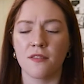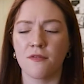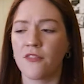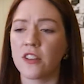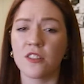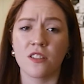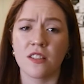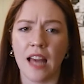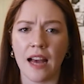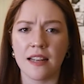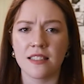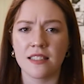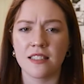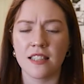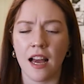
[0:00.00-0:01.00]
vision
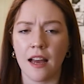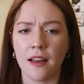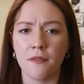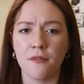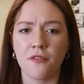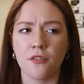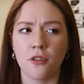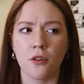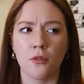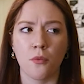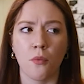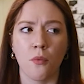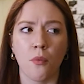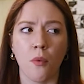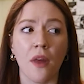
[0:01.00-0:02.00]
casting time for
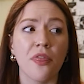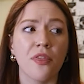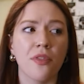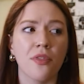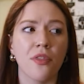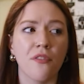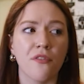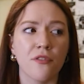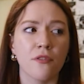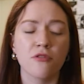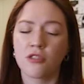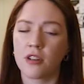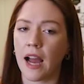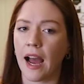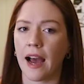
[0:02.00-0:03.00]
what the
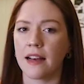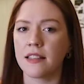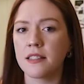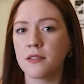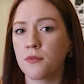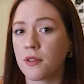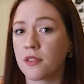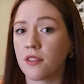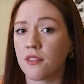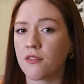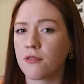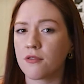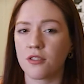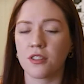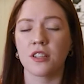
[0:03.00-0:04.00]
future has and what the
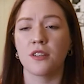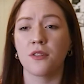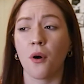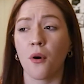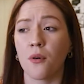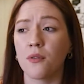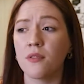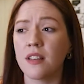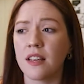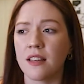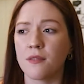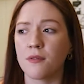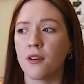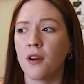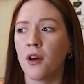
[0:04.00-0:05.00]
future can hold,
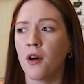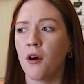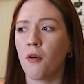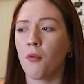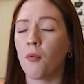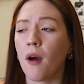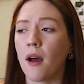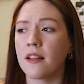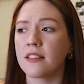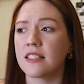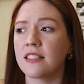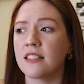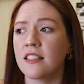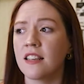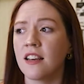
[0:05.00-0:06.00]
and
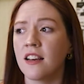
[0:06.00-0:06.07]
what